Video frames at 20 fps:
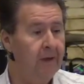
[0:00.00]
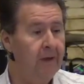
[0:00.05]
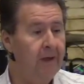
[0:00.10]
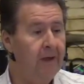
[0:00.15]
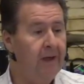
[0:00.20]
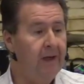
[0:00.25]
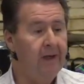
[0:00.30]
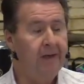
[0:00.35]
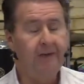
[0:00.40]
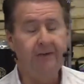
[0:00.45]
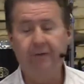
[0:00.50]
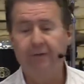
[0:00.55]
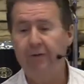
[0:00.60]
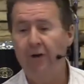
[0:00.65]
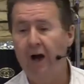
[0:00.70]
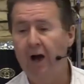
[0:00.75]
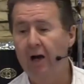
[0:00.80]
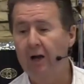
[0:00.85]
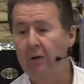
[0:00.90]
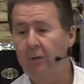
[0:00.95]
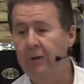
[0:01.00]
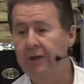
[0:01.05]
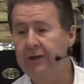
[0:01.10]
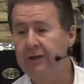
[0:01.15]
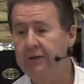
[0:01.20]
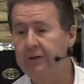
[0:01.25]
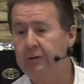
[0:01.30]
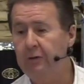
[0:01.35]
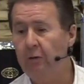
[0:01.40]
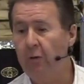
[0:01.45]
His
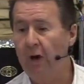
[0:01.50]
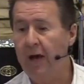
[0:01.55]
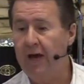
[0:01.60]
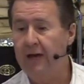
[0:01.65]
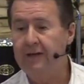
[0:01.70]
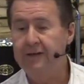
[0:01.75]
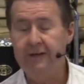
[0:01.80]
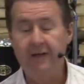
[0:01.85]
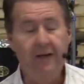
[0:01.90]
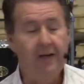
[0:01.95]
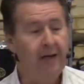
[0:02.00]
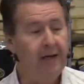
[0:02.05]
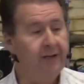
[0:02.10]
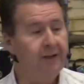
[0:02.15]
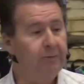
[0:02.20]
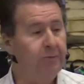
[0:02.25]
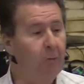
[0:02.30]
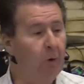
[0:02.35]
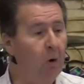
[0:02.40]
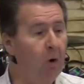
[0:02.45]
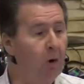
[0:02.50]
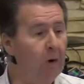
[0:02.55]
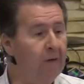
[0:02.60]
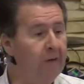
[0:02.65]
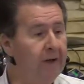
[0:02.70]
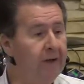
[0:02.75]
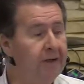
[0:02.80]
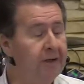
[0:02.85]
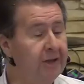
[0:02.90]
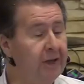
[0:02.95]
following Christ is more
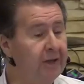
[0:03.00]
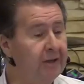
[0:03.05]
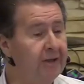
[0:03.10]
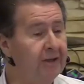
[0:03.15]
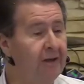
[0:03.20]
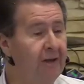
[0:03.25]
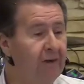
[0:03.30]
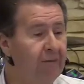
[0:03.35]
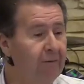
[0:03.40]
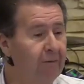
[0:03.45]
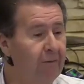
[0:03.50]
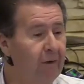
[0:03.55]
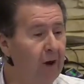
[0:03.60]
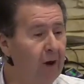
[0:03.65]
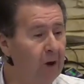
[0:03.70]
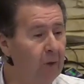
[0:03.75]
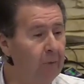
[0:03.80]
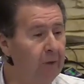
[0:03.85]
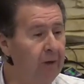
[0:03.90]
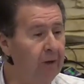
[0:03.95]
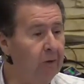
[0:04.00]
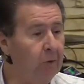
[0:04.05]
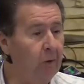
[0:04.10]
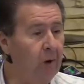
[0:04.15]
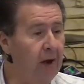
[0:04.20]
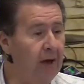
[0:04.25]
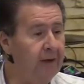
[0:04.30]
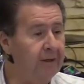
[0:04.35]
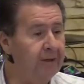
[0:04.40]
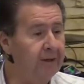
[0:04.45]
than just following
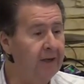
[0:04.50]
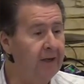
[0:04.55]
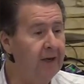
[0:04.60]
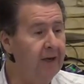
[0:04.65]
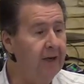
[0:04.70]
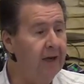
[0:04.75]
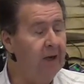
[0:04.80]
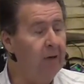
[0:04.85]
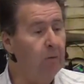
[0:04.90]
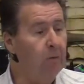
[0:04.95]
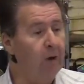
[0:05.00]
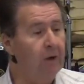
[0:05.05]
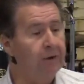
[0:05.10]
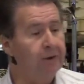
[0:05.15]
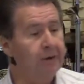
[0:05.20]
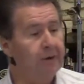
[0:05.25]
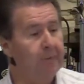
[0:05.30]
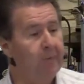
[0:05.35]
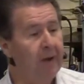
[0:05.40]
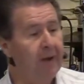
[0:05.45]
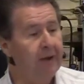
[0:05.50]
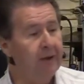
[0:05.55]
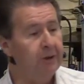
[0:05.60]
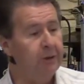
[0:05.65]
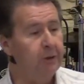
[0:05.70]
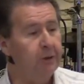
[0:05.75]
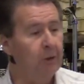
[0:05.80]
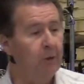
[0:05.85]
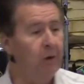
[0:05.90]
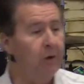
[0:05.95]
Christ. He wants to make
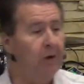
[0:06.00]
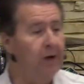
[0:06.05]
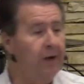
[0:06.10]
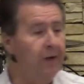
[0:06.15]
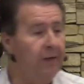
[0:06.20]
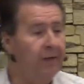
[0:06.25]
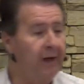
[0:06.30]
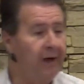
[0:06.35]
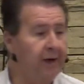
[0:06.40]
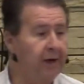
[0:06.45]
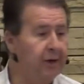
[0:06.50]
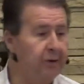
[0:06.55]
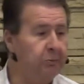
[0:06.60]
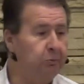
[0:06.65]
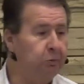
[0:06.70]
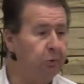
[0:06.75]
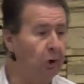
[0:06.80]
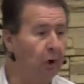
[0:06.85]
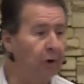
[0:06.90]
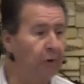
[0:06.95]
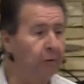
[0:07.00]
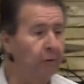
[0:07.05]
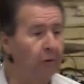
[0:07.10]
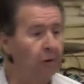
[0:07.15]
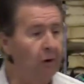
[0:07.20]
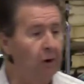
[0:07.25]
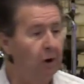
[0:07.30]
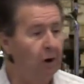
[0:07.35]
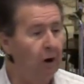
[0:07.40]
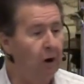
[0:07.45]
sure that his
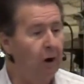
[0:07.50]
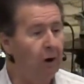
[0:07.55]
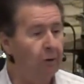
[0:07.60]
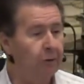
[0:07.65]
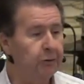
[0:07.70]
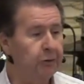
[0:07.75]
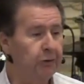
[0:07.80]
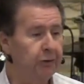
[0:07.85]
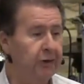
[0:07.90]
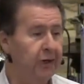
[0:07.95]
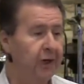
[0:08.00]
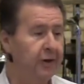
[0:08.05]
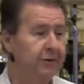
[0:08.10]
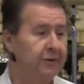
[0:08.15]
brother also does